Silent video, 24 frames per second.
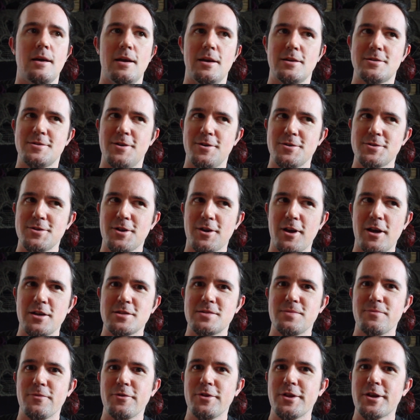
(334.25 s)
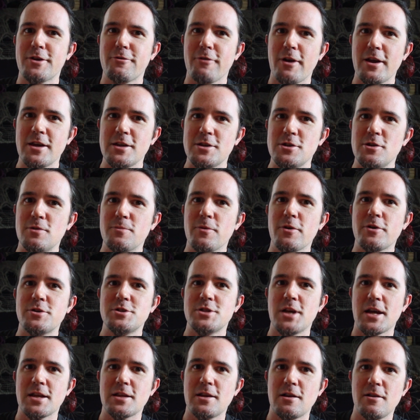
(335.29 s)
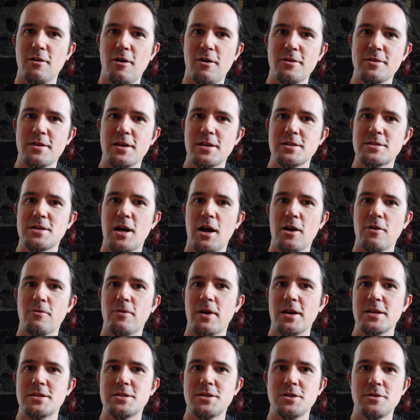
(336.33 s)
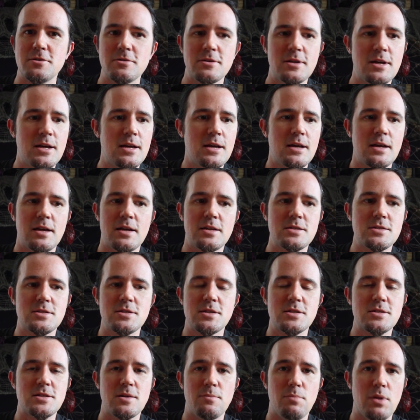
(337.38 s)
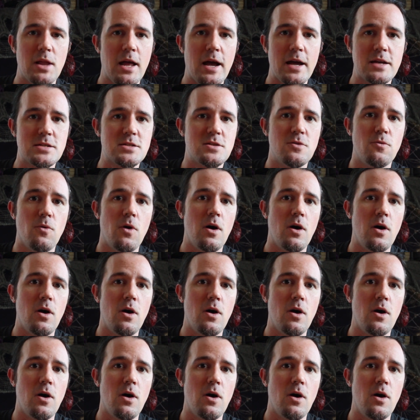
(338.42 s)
It's also got some really great humor injected along the entire way too. It's just a blast to